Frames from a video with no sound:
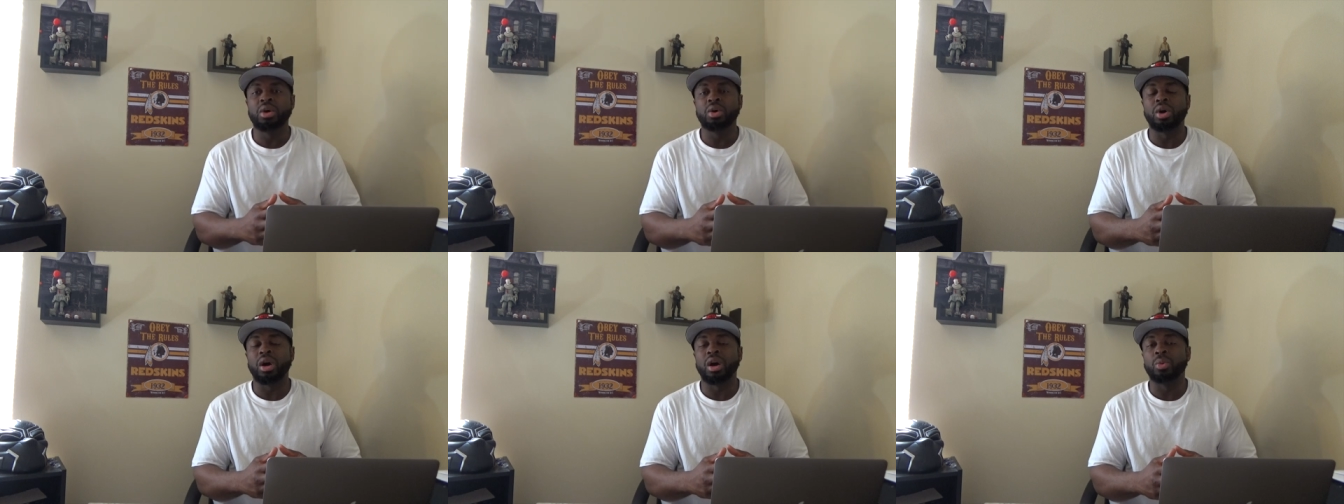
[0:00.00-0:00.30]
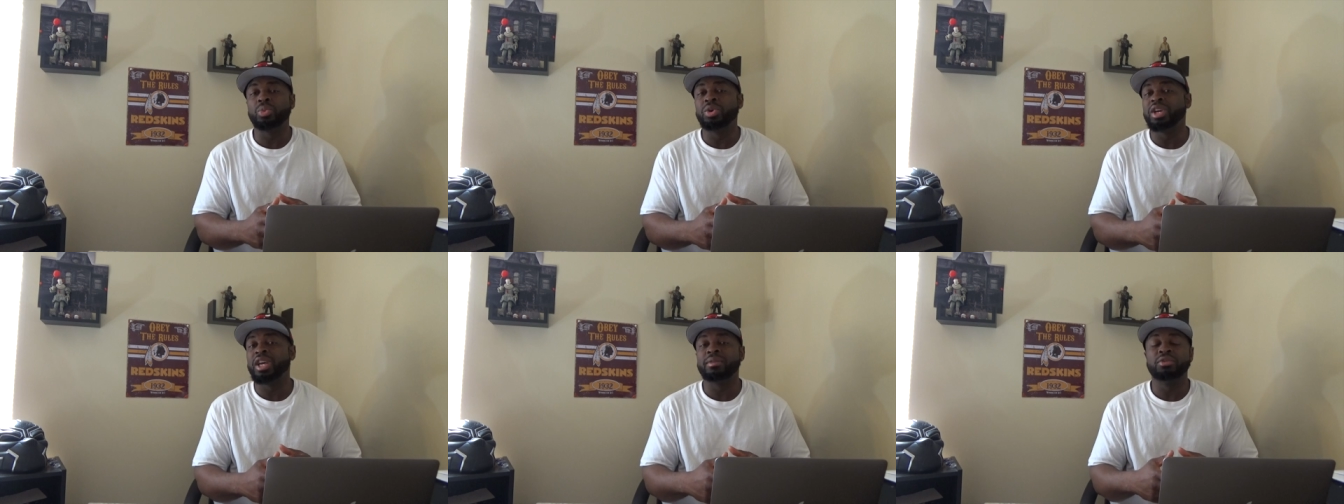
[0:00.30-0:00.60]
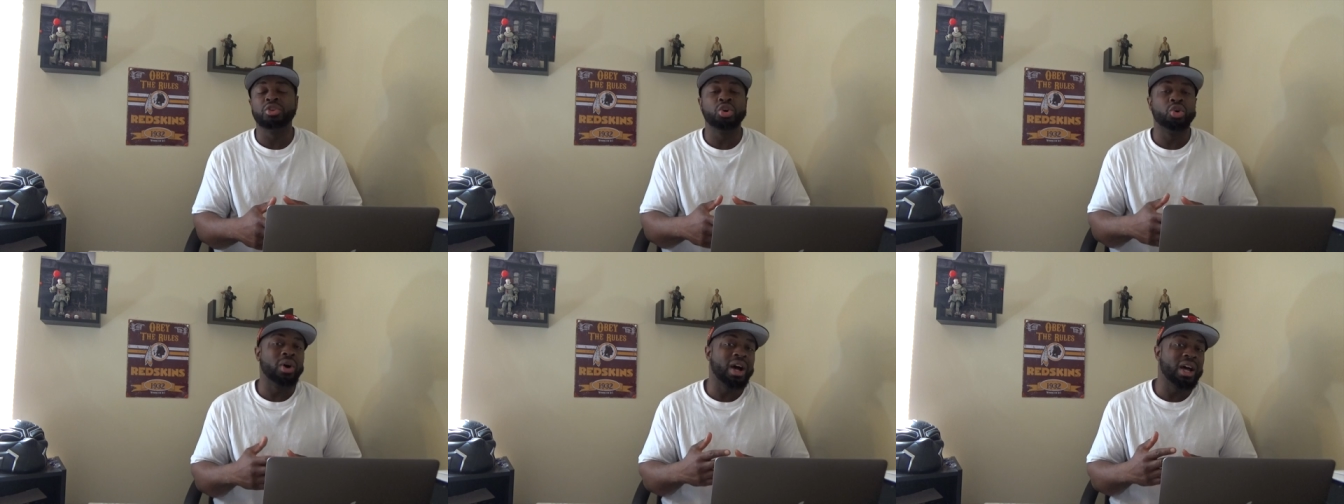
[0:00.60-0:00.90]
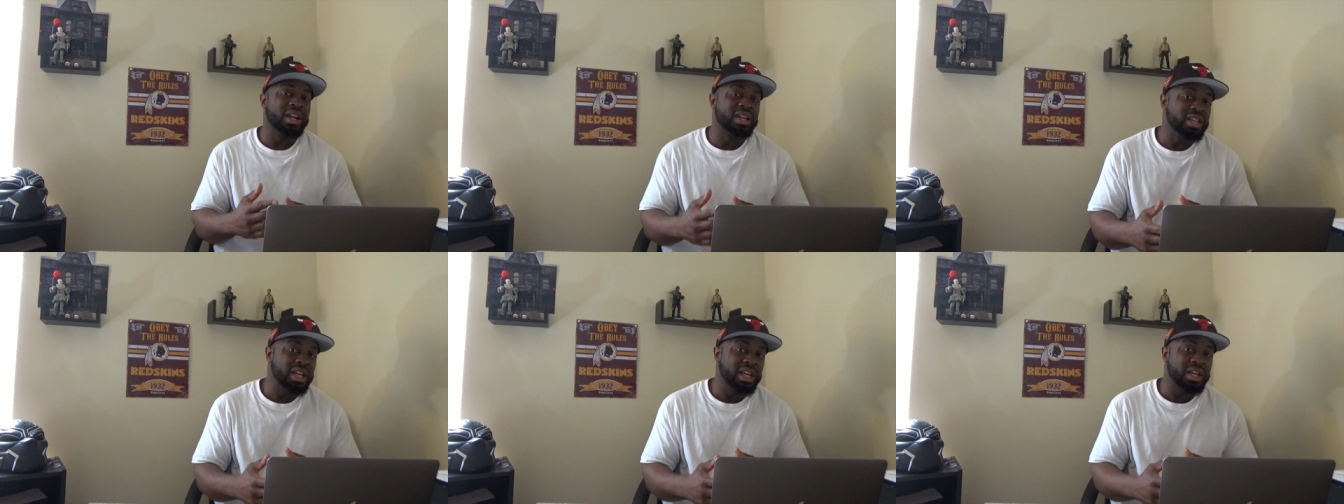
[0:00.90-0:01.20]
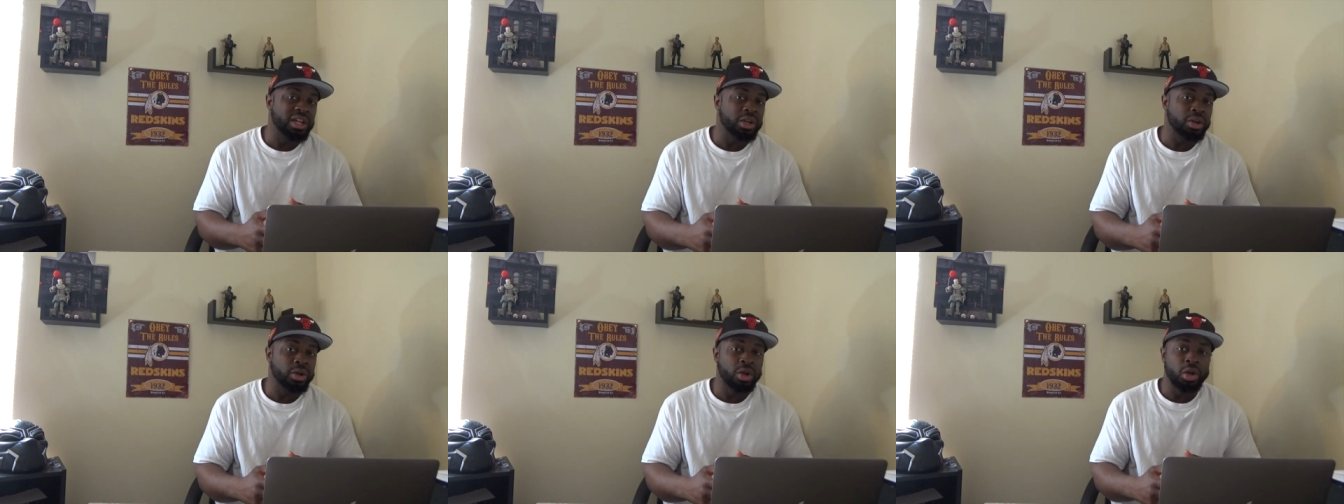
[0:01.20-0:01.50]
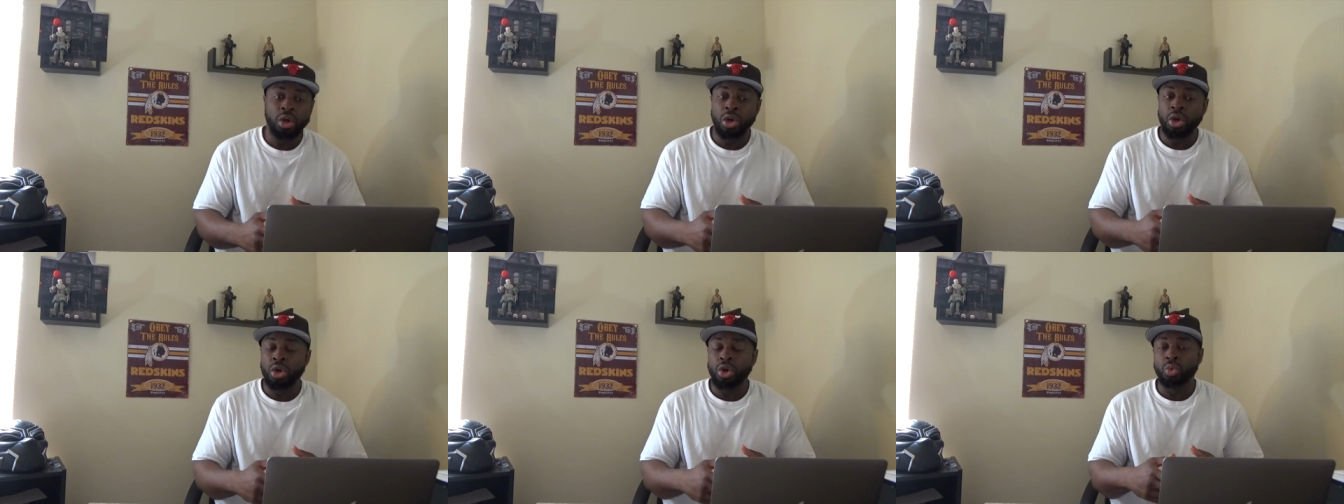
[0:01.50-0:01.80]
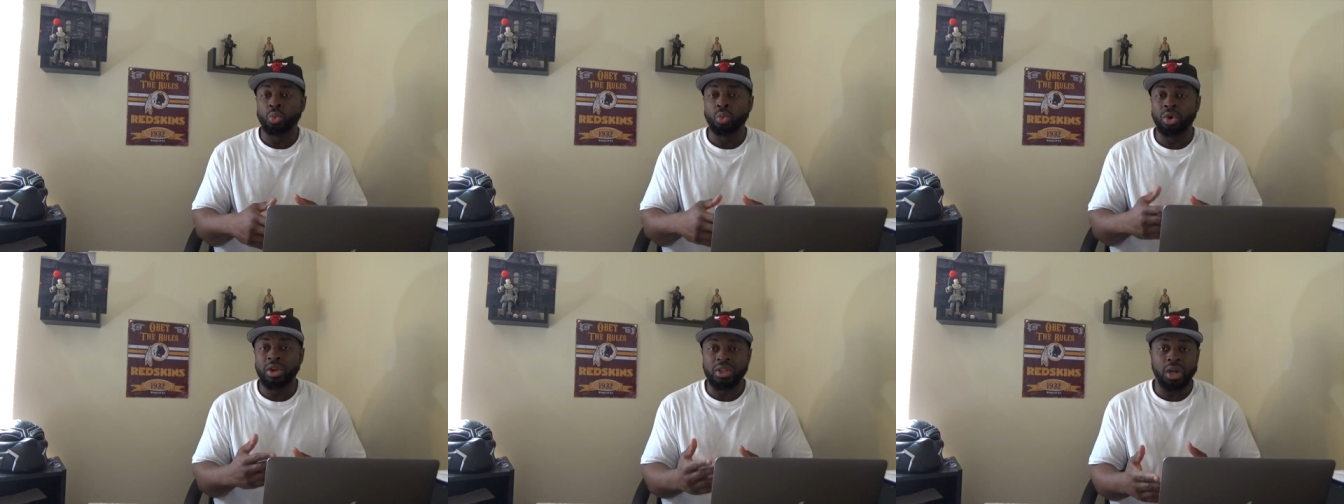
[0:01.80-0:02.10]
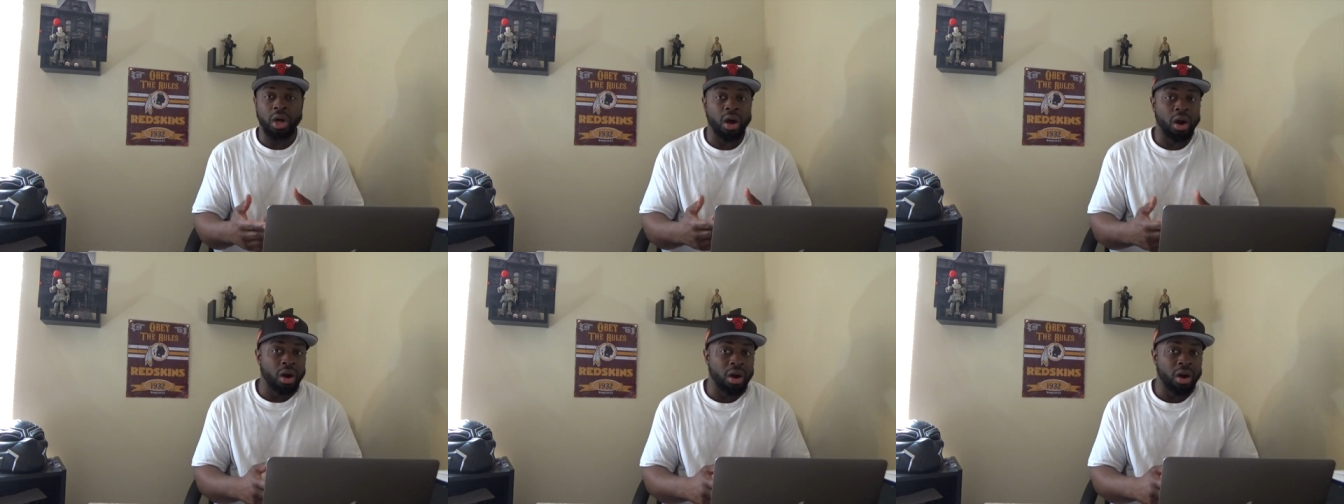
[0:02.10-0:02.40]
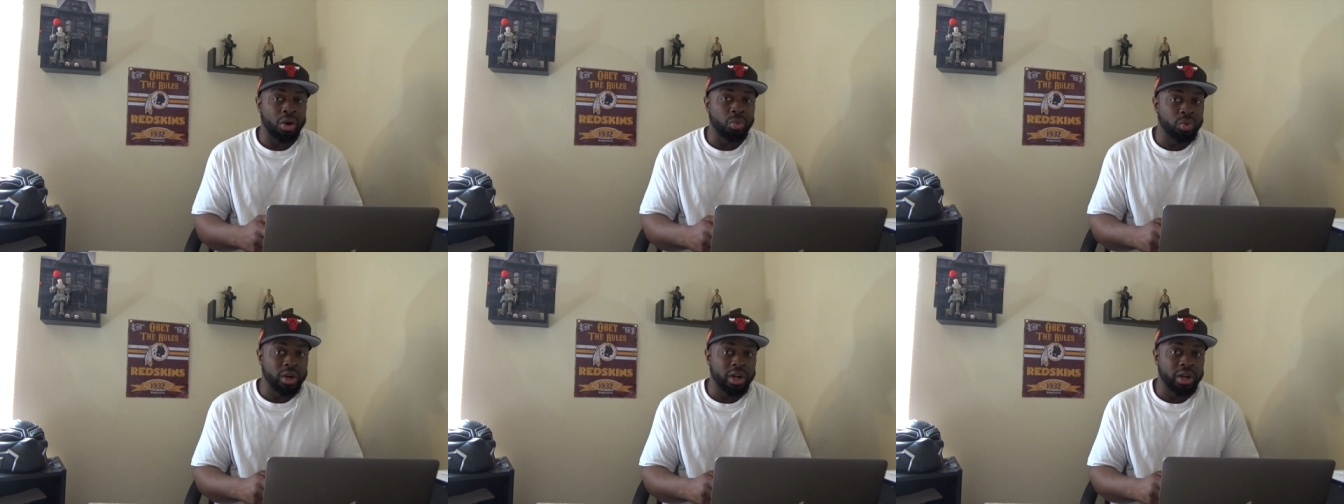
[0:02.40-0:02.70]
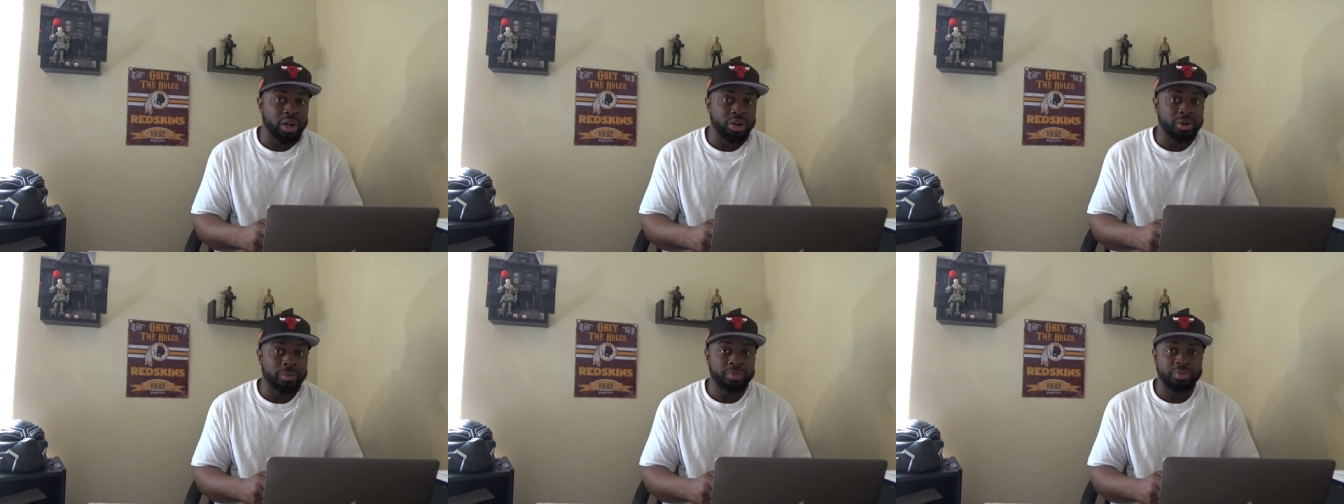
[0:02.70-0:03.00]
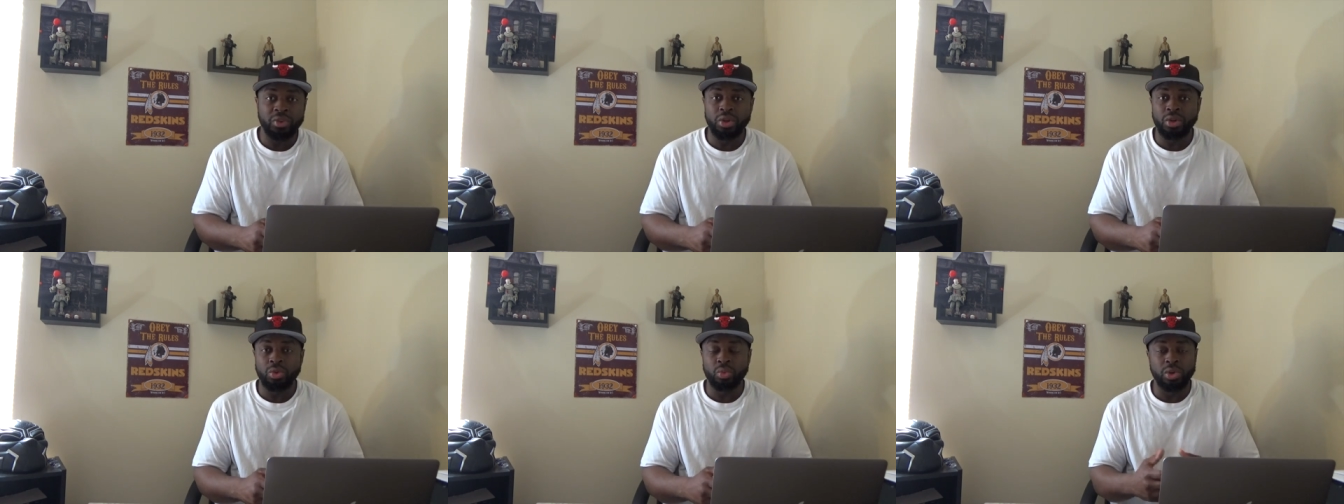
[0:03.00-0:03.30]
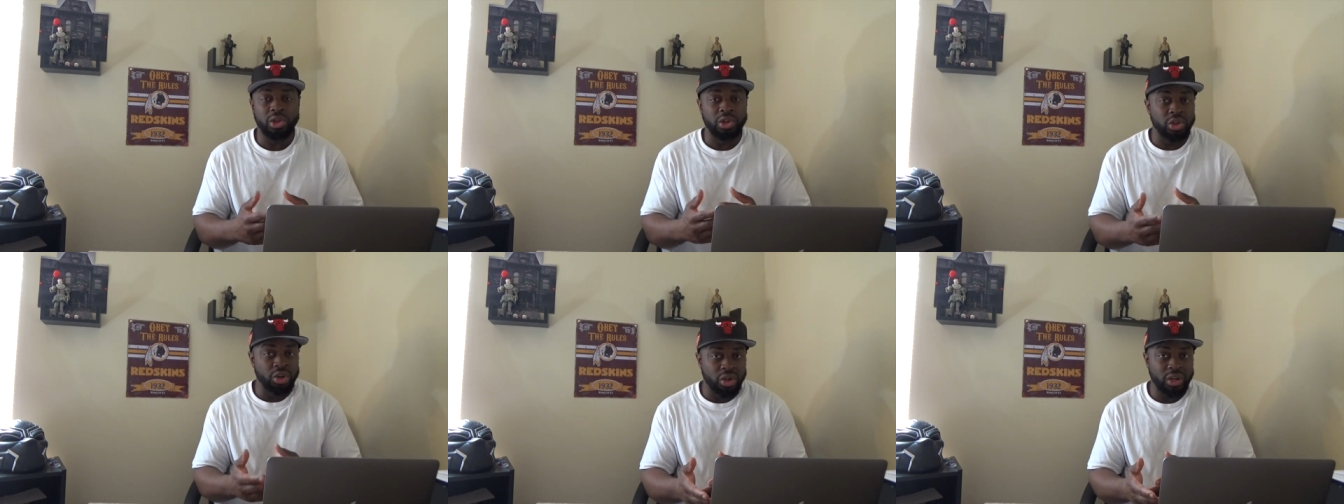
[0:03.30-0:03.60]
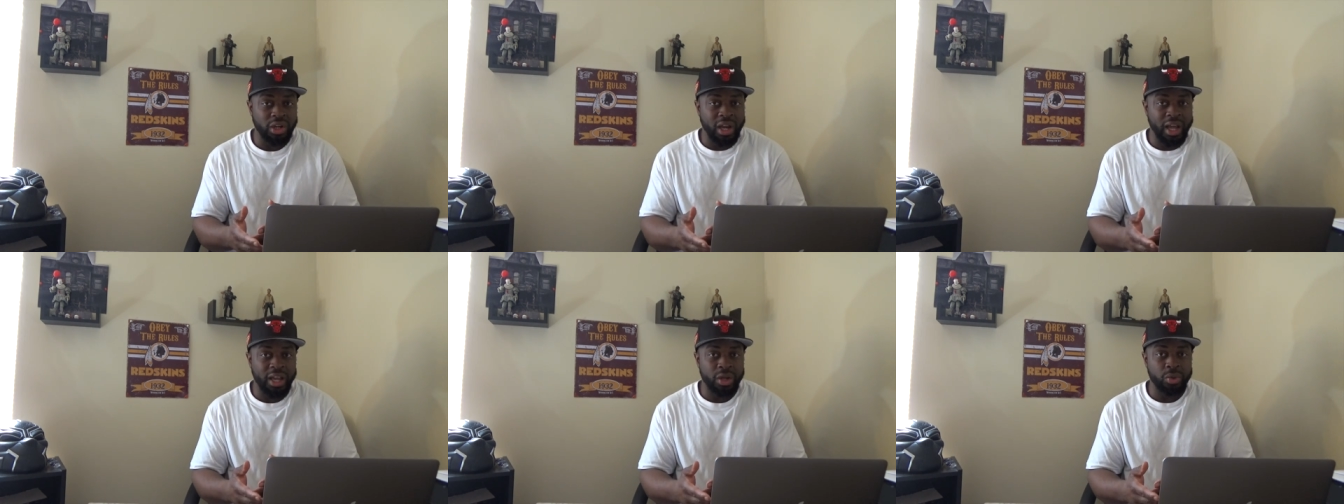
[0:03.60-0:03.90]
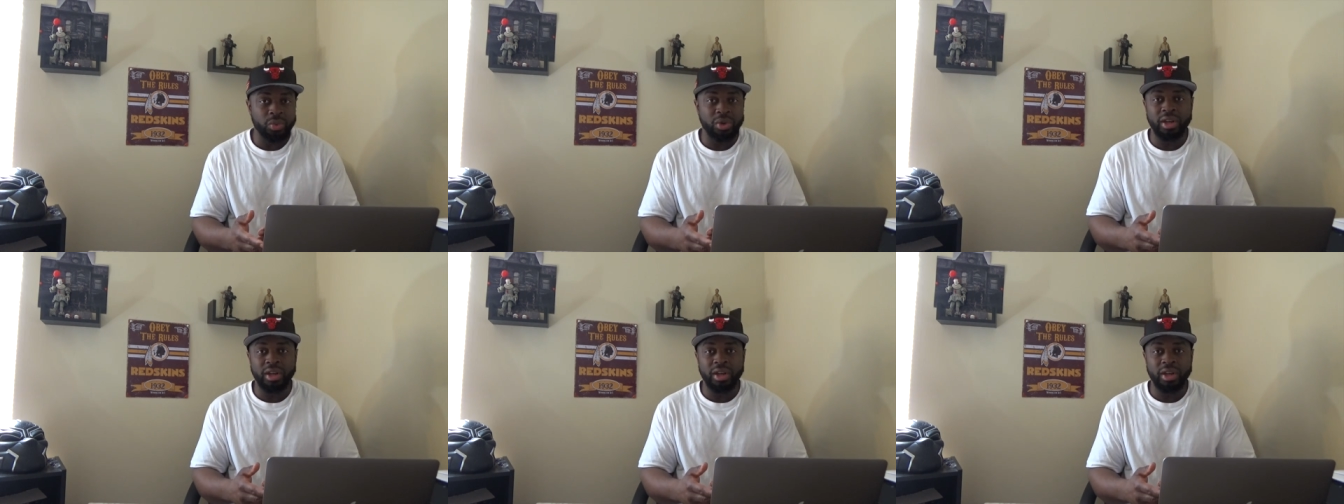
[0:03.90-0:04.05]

Uh, we have no idea what the hardware will look like.